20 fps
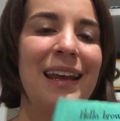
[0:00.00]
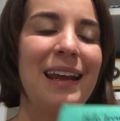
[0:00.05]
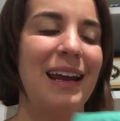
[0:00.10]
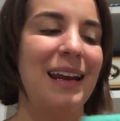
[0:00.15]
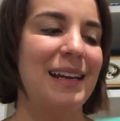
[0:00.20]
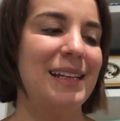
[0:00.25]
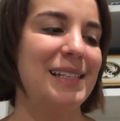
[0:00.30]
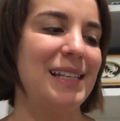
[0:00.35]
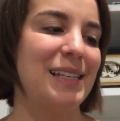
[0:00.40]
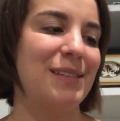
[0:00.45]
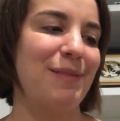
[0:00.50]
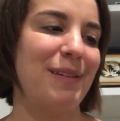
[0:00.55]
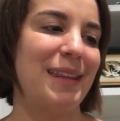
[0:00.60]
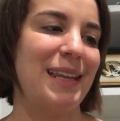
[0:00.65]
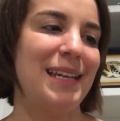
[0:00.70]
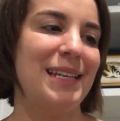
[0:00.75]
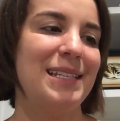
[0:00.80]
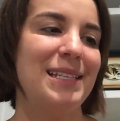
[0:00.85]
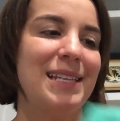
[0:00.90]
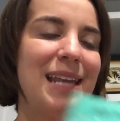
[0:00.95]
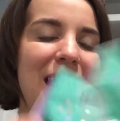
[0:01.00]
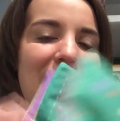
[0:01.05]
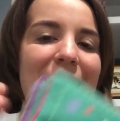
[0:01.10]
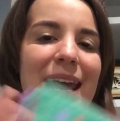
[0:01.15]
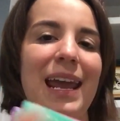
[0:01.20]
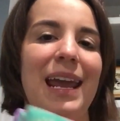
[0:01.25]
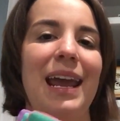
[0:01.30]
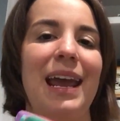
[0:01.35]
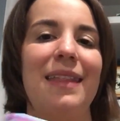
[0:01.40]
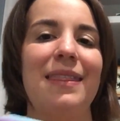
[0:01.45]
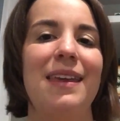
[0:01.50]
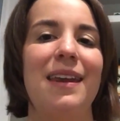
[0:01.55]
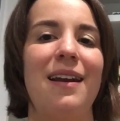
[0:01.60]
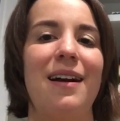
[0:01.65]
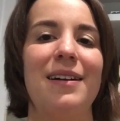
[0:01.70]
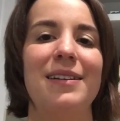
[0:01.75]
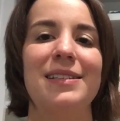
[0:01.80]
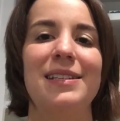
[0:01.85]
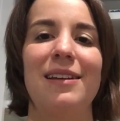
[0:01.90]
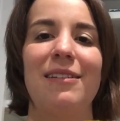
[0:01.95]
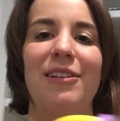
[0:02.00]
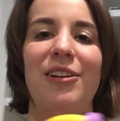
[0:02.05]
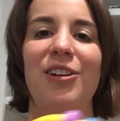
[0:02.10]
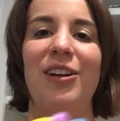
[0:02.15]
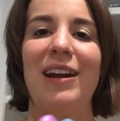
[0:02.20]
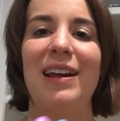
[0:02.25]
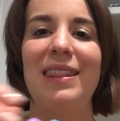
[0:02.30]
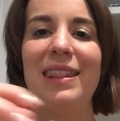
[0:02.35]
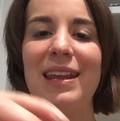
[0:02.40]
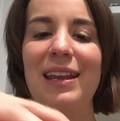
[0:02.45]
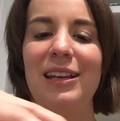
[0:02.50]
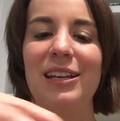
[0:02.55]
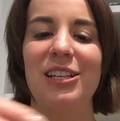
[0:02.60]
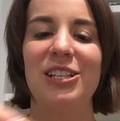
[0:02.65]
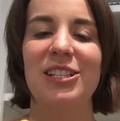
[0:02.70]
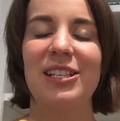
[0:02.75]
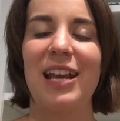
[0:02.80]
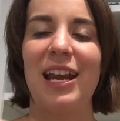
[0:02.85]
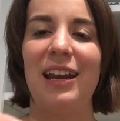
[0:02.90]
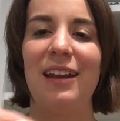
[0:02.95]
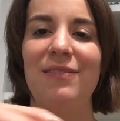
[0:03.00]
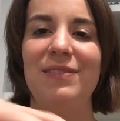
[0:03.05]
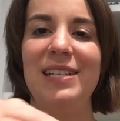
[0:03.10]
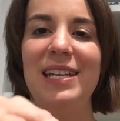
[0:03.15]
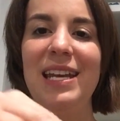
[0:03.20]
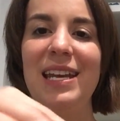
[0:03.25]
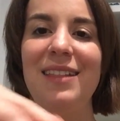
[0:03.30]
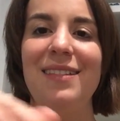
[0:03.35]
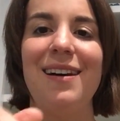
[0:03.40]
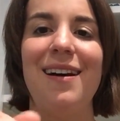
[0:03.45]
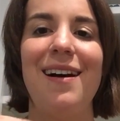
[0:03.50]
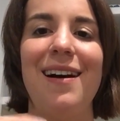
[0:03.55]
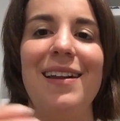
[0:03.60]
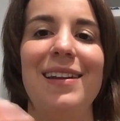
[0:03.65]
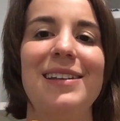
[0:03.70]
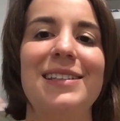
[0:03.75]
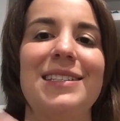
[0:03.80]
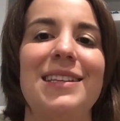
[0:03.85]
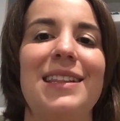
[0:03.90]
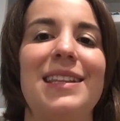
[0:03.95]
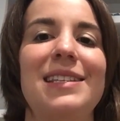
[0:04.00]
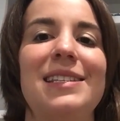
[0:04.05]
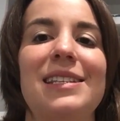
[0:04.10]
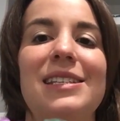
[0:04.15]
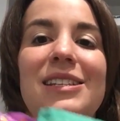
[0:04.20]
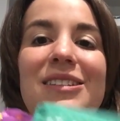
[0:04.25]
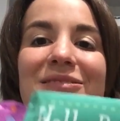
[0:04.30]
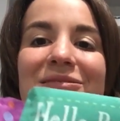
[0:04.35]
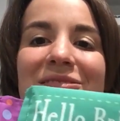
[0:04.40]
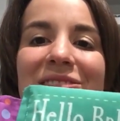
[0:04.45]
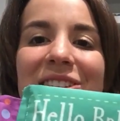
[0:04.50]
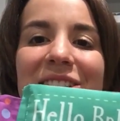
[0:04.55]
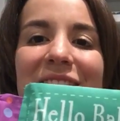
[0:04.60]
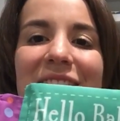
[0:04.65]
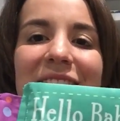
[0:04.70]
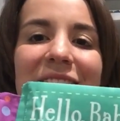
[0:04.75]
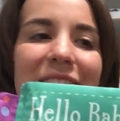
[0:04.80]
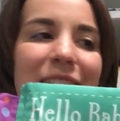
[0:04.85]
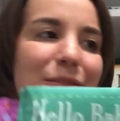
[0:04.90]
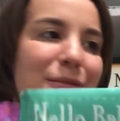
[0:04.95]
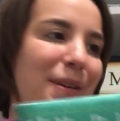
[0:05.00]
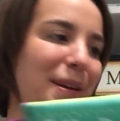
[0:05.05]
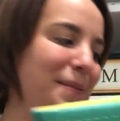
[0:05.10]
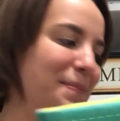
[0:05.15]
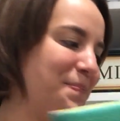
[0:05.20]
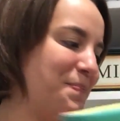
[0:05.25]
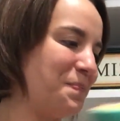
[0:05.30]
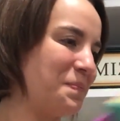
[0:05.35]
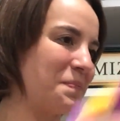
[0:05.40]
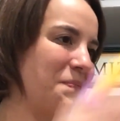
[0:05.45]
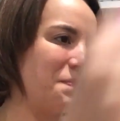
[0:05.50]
Kind of says what they say, and then also a great thing to just kind of tease on. So this is a really cute one.